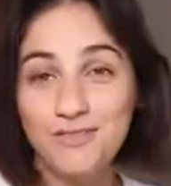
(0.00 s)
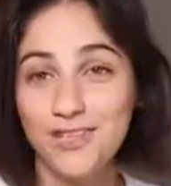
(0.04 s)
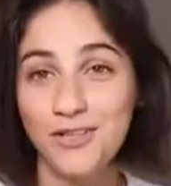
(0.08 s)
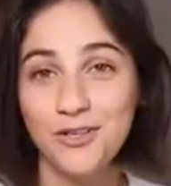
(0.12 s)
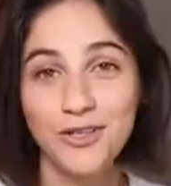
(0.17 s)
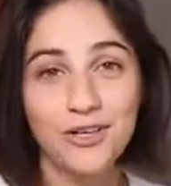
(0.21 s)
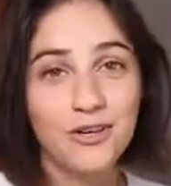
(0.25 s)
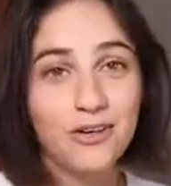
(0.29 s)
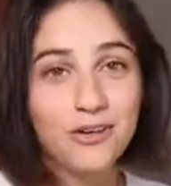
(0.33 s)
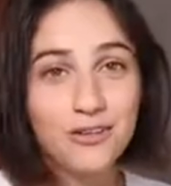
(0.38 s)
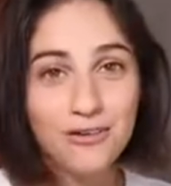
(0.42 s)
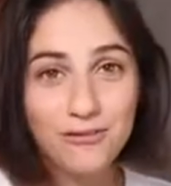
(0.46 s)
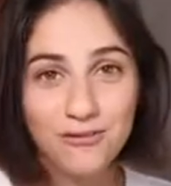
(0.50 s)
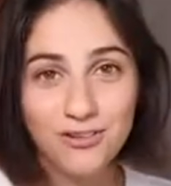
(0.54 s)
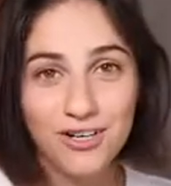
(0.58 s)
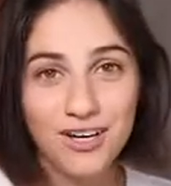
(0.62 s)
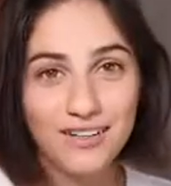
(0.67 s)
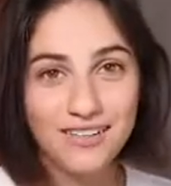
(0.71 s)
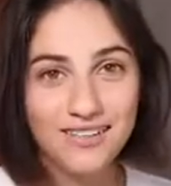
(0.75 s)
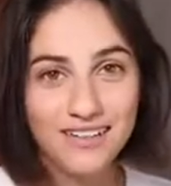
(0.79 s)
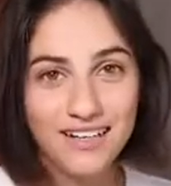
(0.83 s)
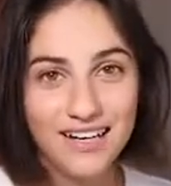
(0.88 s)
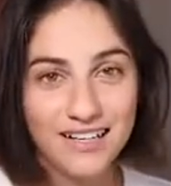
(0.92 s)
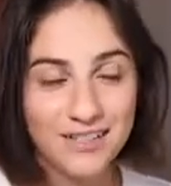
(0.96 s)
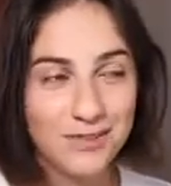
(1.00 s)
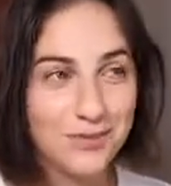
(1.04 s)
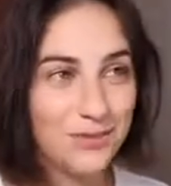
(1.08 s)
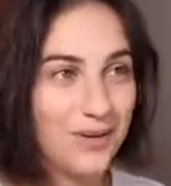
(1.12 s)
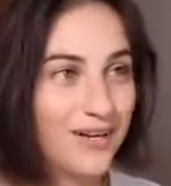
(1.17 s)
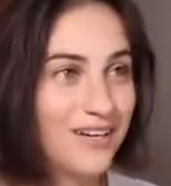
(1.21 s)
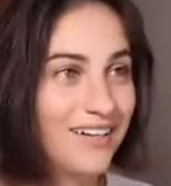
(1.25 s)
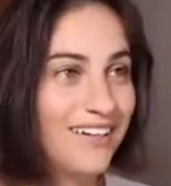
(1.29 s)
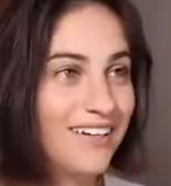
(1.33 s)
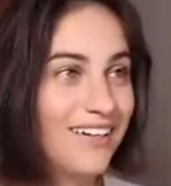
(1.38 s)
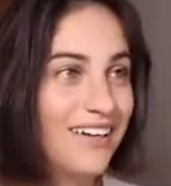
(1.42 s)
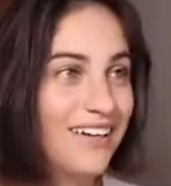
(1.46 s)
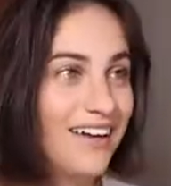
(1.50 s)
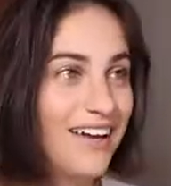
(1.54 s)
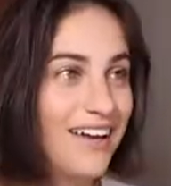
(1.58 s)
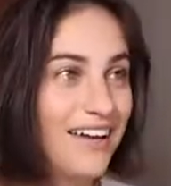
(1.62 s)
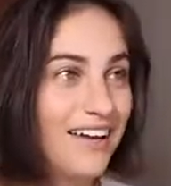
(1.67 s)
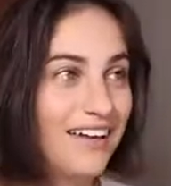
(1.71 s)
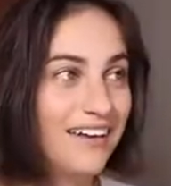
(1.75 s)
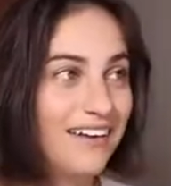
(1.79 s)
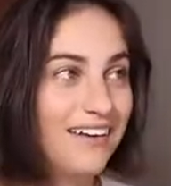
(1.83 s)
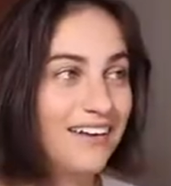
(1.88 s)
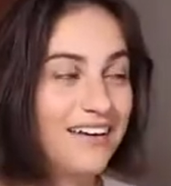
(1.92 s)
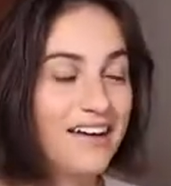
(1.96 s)
There you go, you've got the next one.
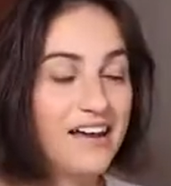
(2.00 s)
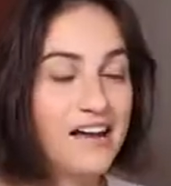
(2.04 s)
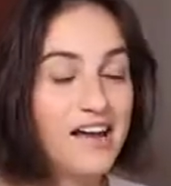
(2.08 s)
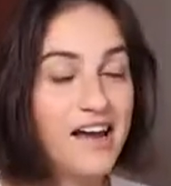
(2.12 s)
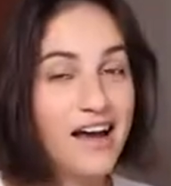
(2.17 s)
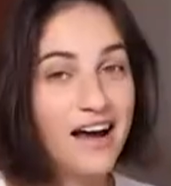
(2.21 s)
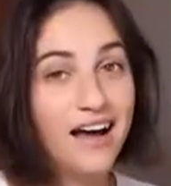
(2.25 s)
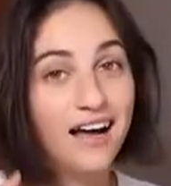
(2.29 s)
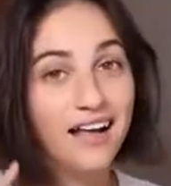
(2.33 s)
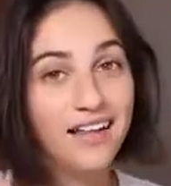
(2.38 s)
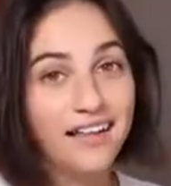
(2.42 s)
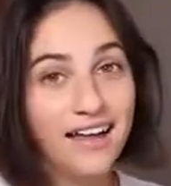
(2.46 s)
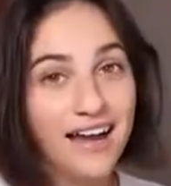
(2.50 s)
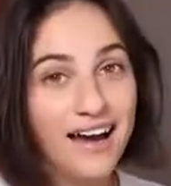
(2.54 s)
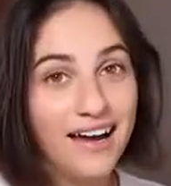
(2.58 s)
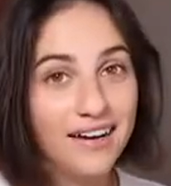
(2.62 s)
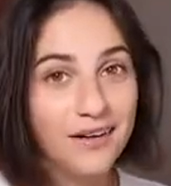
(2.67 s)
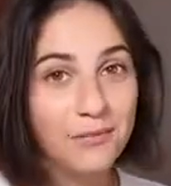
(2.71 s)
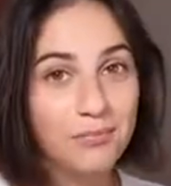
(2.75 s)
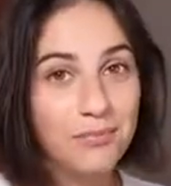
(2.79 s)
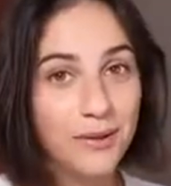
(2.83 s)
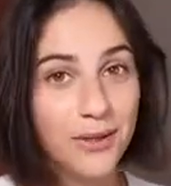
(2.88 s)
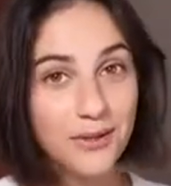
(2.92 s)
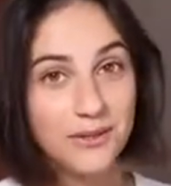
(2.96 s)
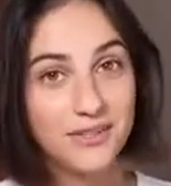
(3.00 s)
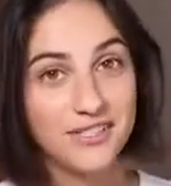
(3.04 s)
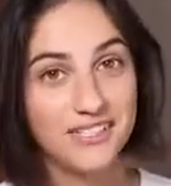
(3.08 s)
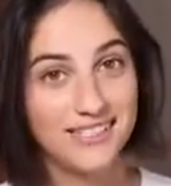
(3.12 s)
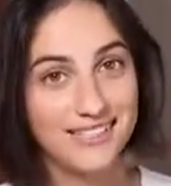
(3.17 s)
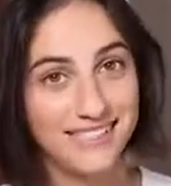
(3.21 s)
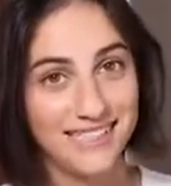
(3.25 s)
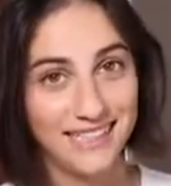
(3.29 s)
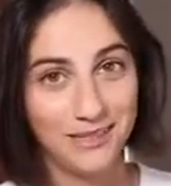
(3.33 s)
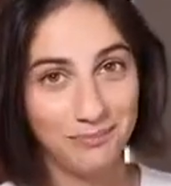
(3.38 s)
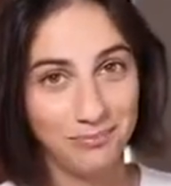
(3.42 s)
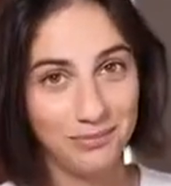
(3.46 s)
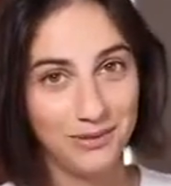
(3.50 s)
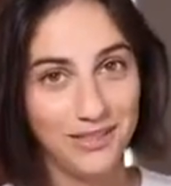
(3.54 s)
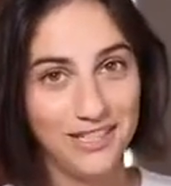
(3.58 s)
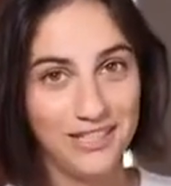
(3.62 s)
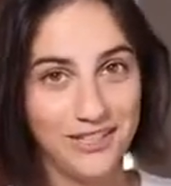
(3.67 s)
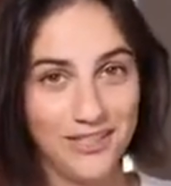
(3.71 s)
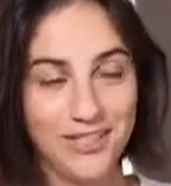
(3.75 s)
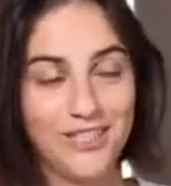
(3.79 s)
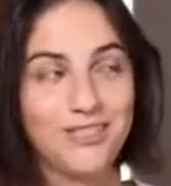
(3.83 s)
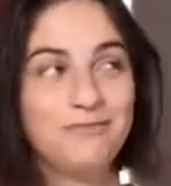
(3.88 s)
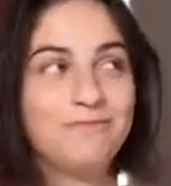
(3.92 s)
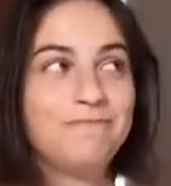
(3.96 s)
And I'll add a bonus tip
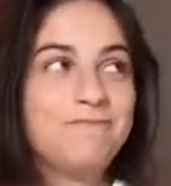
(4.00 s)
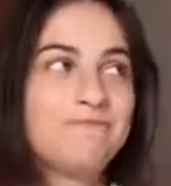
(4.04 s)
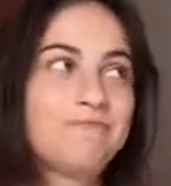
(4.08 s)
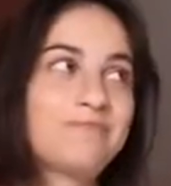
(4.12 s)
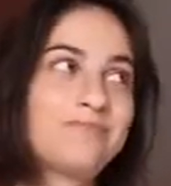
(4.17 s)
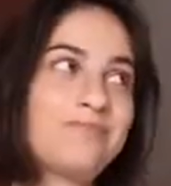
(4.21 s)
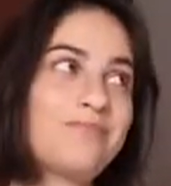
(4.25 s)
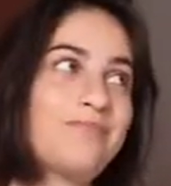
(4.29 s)
here